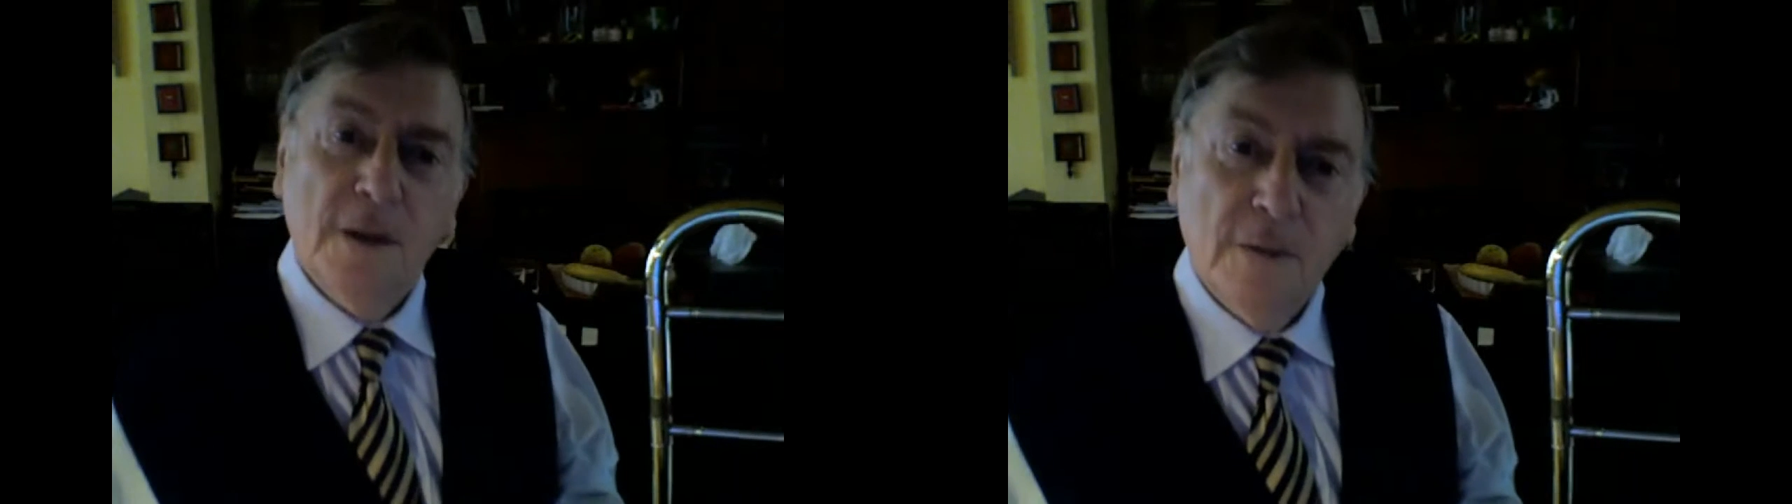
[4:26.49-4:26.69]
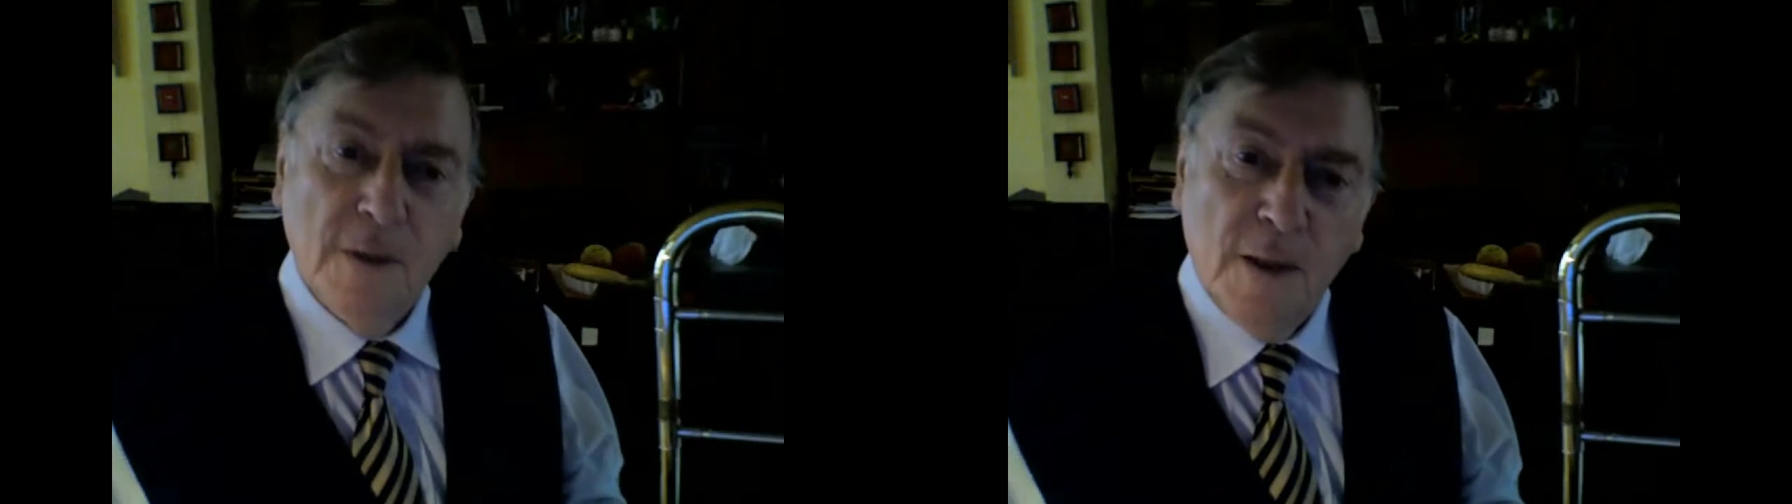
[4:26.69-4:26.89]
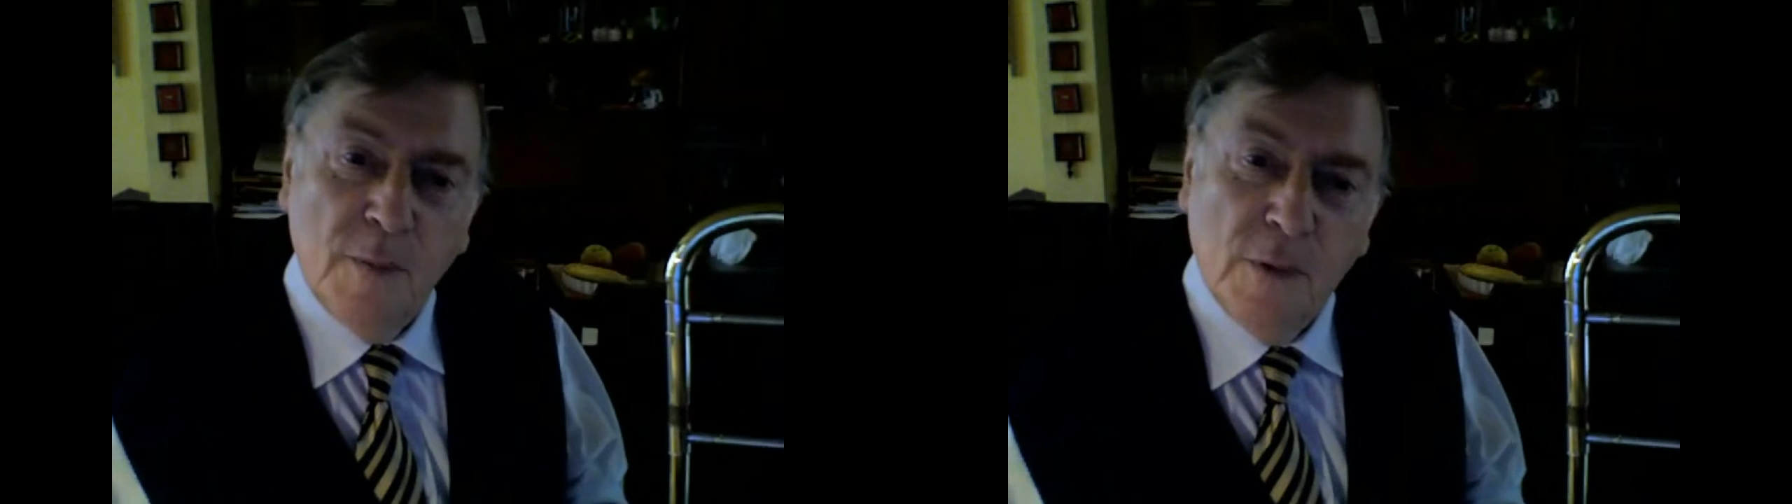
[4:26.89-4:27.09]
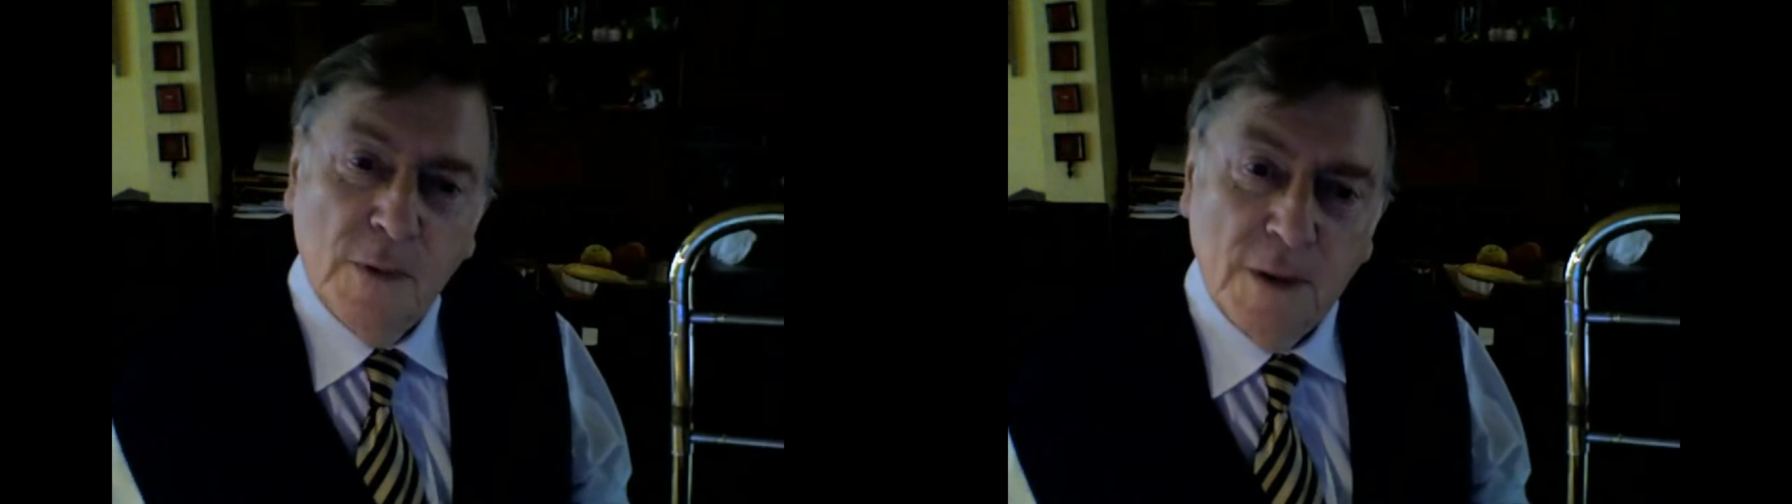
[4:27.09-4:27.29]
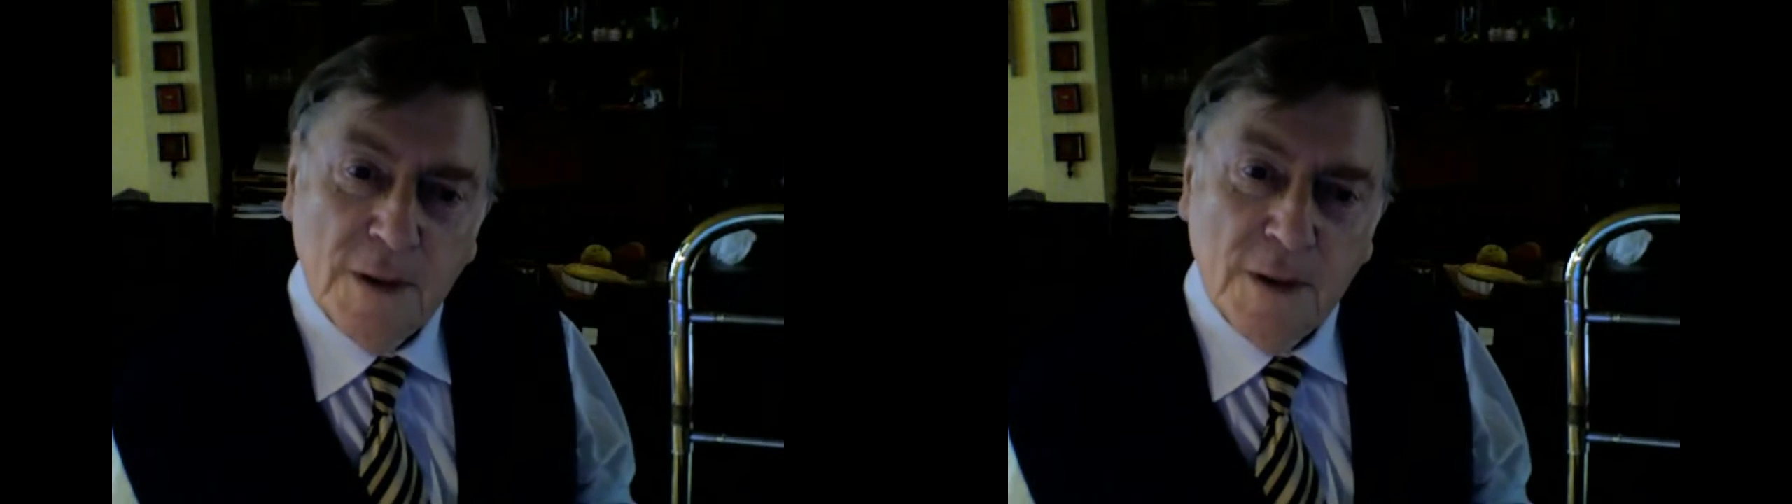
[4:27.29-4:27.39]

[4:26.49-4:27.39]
really brought this